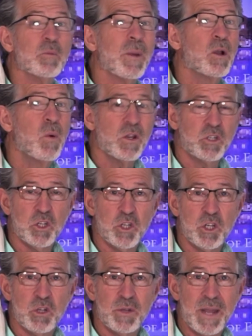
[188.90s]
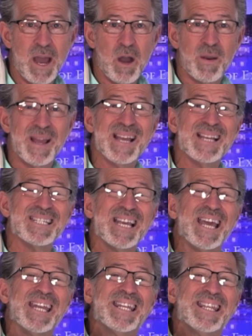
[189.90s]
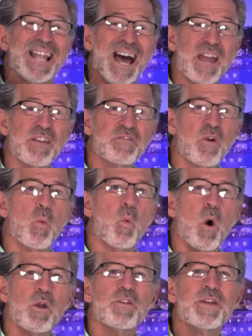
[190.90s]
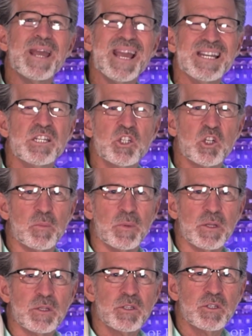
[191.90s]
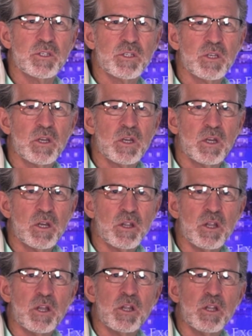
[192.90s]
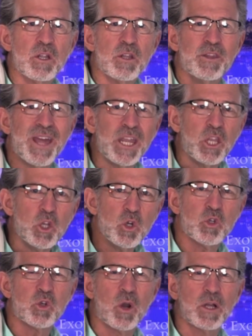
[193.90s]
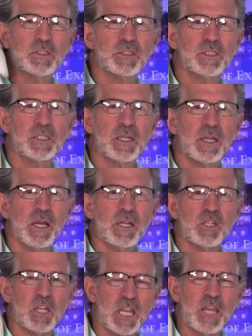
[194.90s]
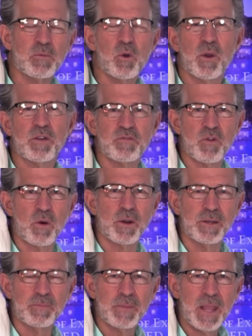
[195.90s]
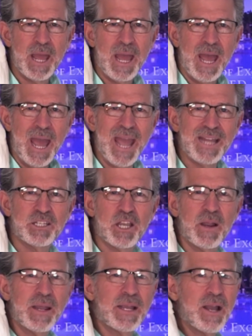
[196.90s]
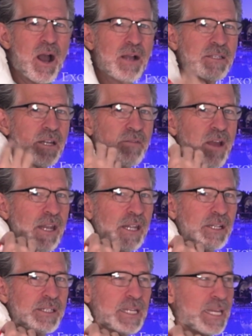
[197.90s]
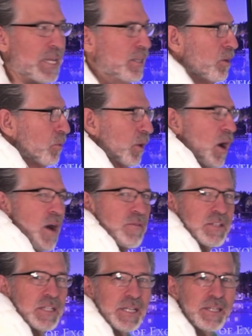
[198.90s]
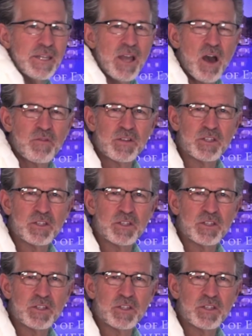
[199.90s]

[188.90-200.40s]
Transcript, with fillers: so my question to you now is in life, what are the instruments that you trust to keep going forward. Hey, it's Gary Coxe, and I've got a little tequila, and we're obviously in the